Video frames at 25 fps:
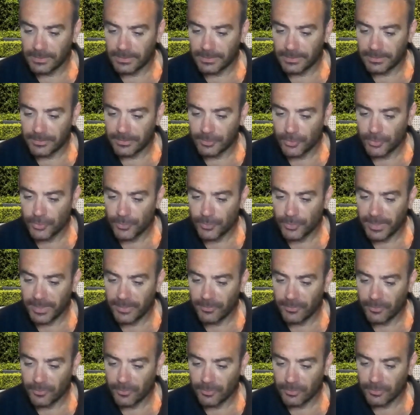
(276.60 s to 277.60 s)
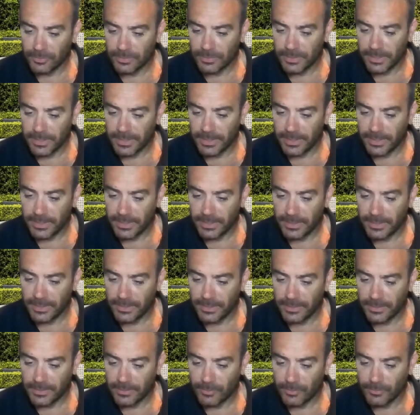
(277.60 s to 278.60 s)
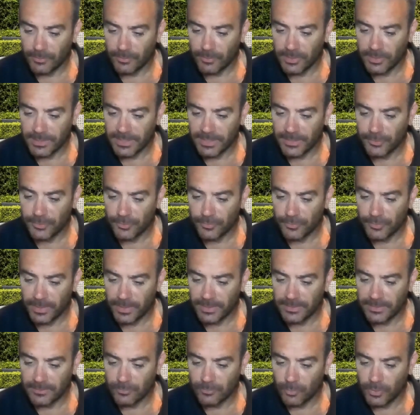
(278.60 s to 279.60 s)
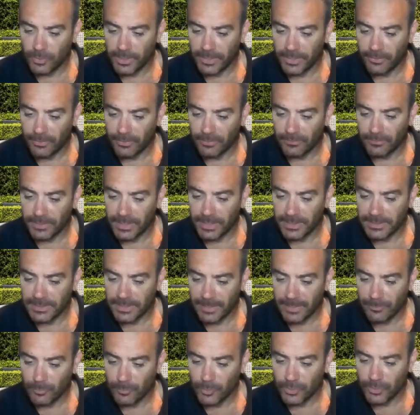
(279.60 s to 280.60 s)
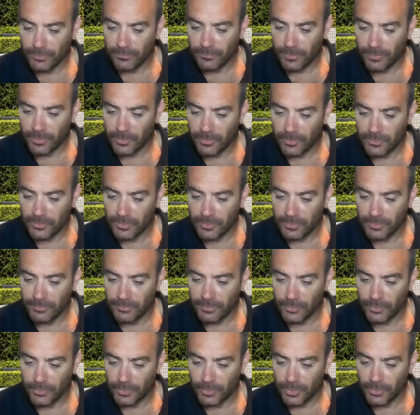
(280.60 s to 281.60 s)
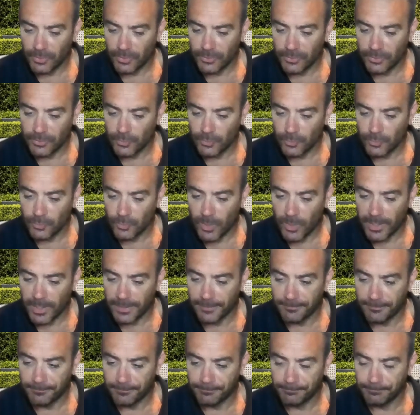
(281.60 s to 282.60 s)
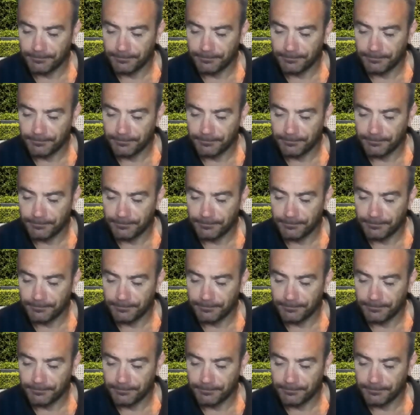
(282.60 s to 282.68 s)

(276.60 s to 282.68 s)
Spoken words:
And Joshua Herod said, with rising interest rates, what area of landscape would you focus on if you could only choose one?